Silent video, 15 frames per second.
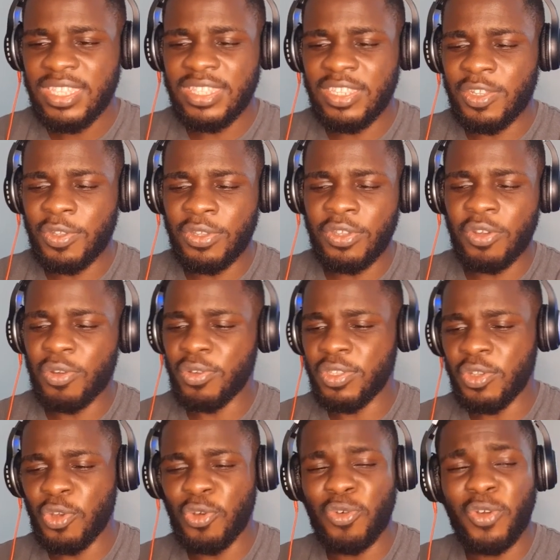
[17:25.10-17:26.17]
the
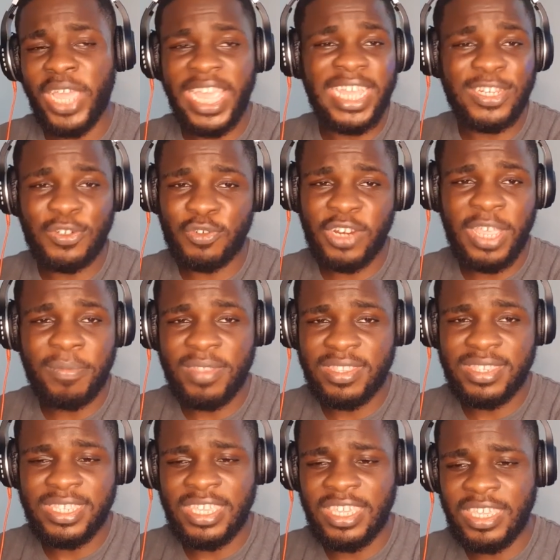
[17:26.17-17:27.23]
whole end rhyming
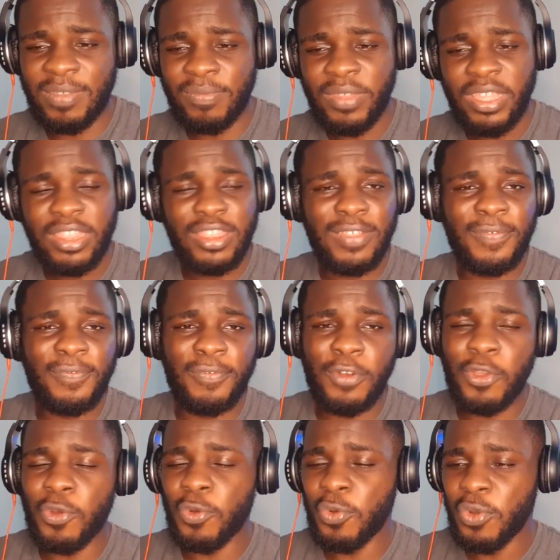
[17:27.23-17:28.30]
scheme, the
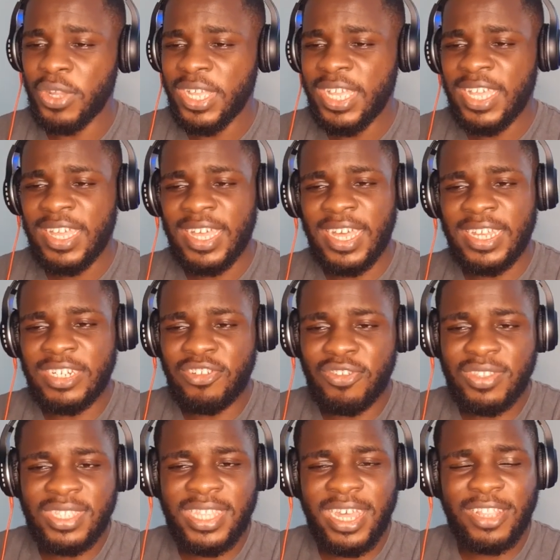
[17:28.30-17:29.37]
flow, and
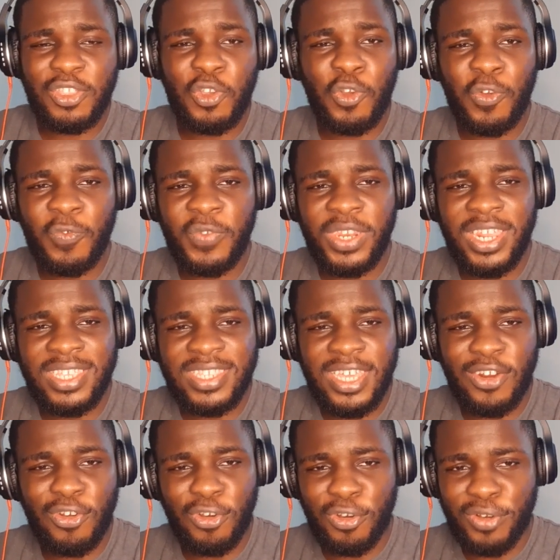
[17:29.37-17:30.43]
just that confidence
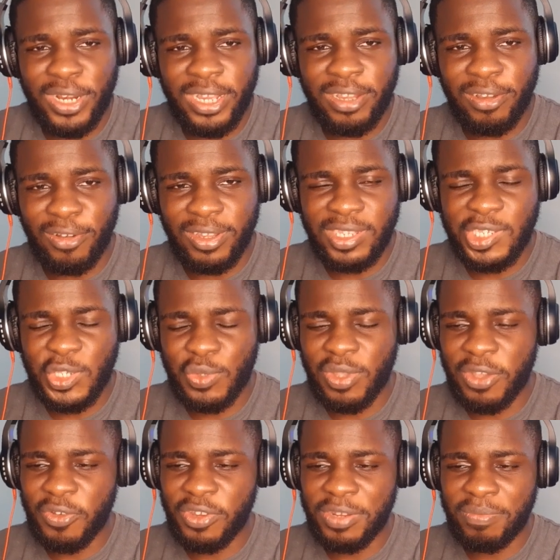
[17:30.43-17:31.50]
and aura on the
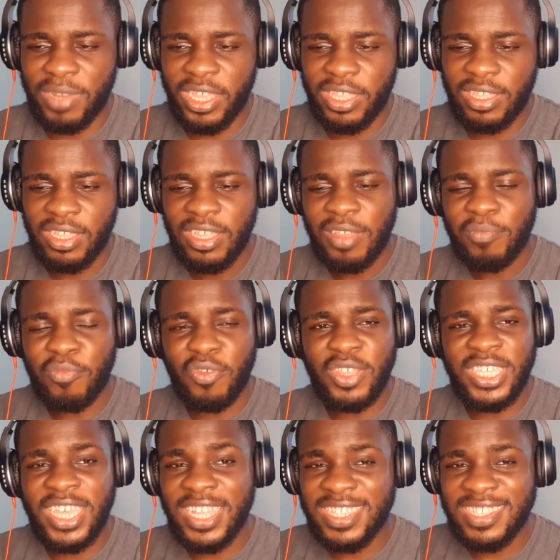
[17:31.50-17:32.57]
swag on the mic. But
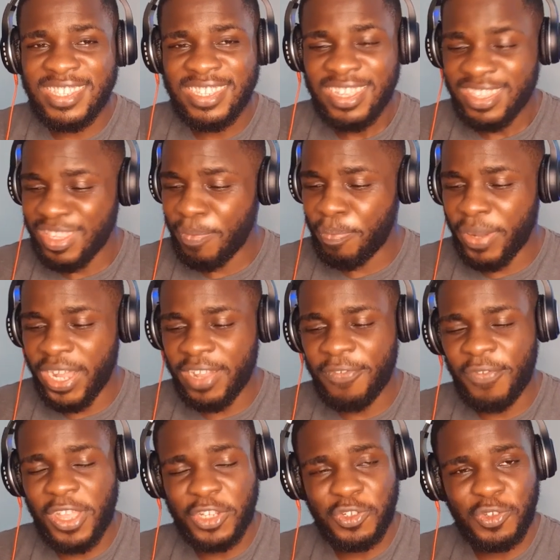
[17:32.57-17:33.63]
yet, the Pac
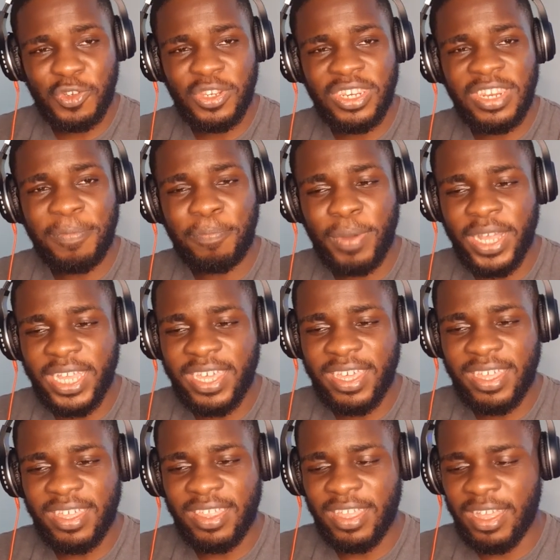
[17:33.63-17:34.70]
version, the Pac
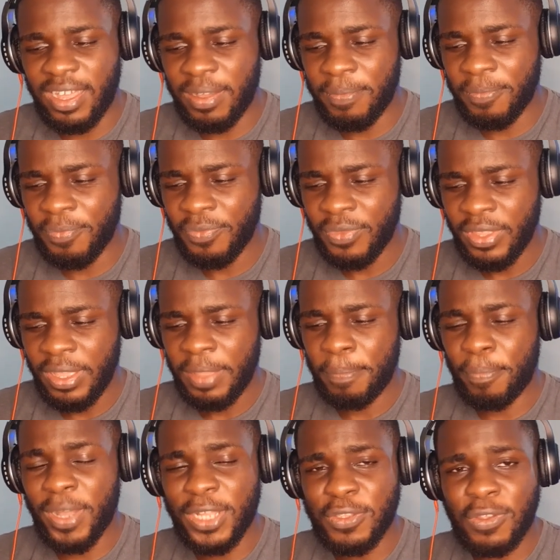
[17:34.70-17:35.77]

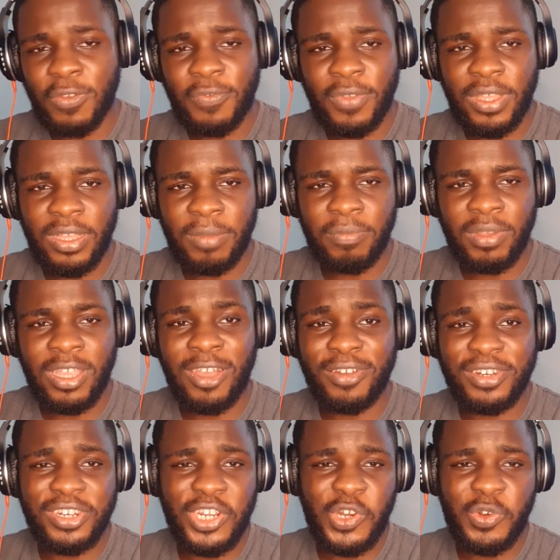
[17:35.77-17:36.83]
part of
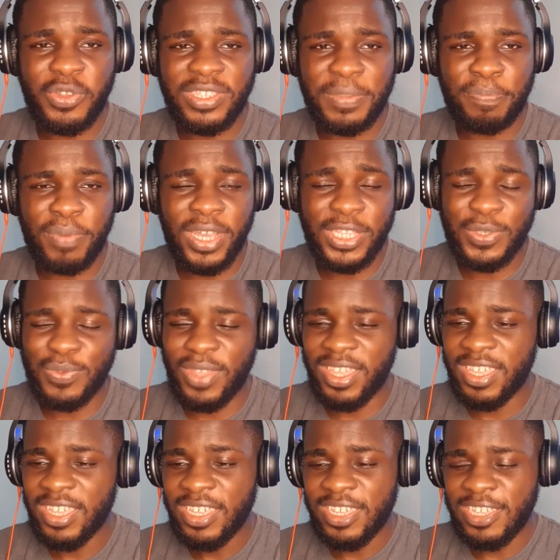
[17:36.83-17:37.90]
Kao Denero is the part where
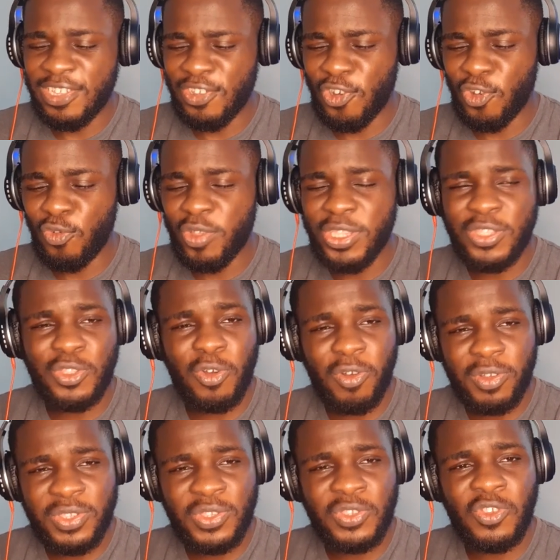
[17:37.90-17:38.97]
he always
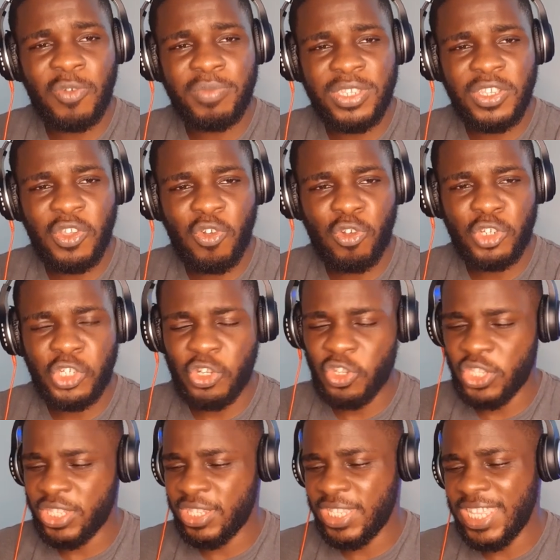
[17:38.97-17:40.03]
talks something
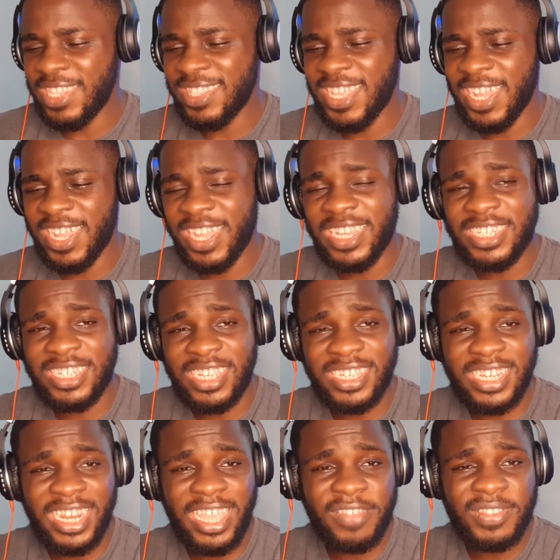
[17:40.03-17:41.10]
conscious, things that can change
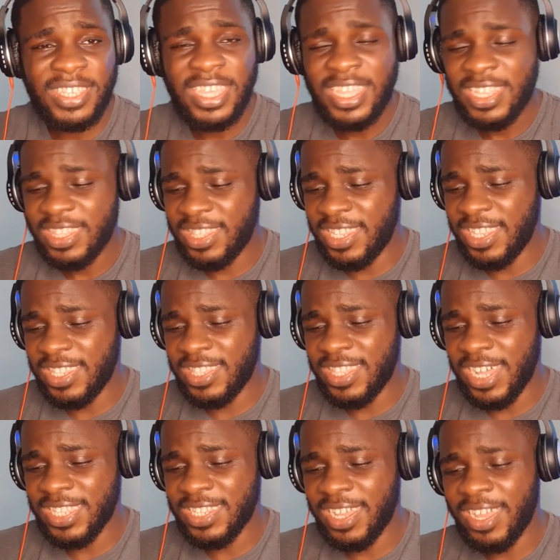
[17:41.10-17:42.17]
lives, things
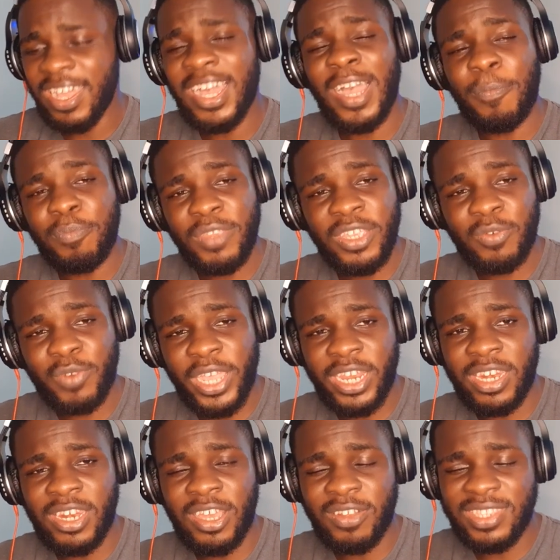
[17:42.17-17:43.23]
that are happening
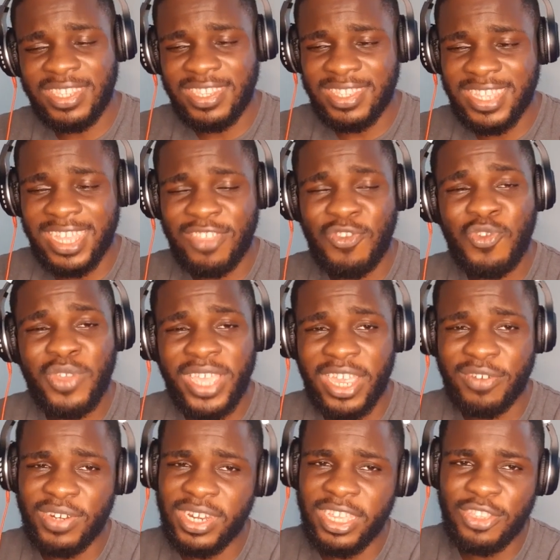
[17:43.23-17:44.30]
right now, things that you
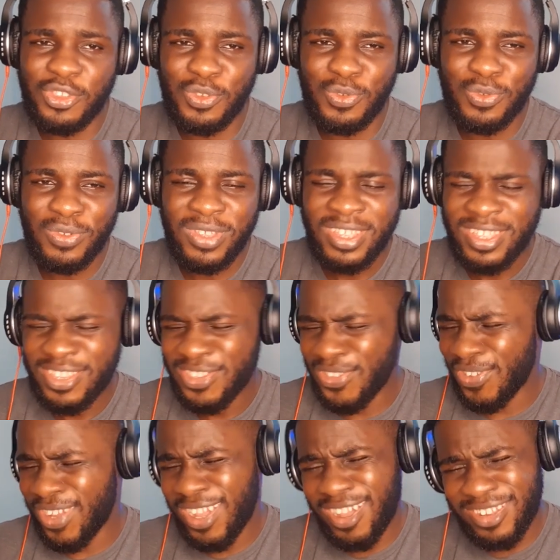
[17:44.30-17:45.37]
can relate to.
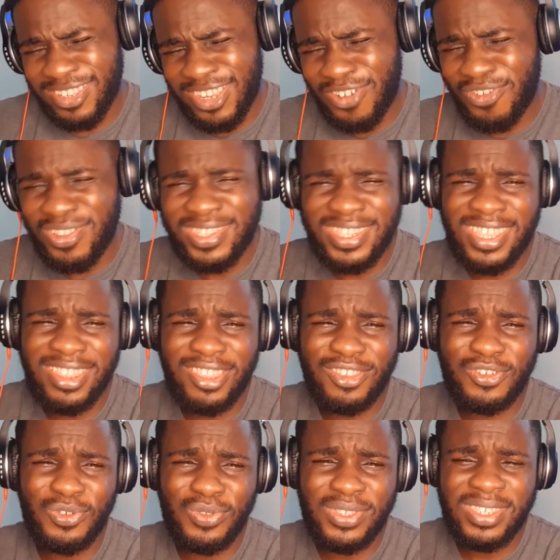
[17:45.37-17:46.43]
So Kao Denero is saying the
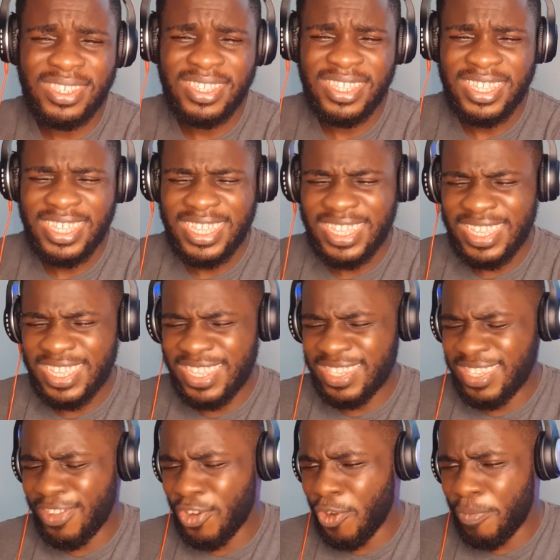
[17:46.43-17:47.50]
truth. It's
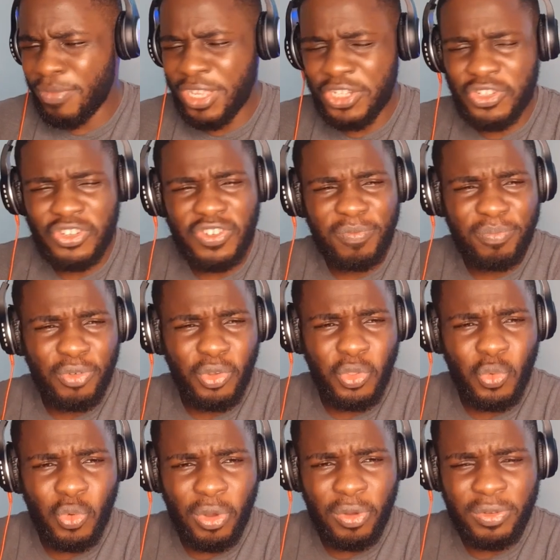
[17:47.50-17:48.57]
a combination of both
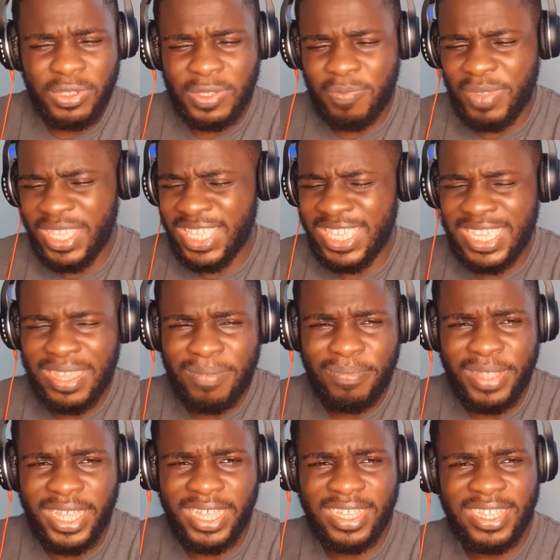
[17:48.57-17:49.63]
worlds, Biggie and
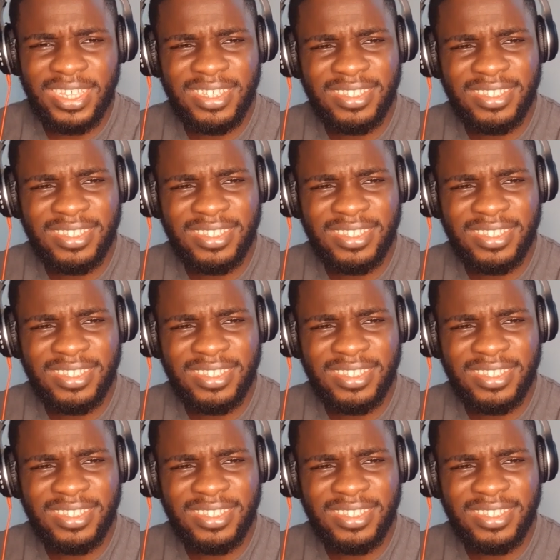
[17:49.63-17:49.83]
Pac.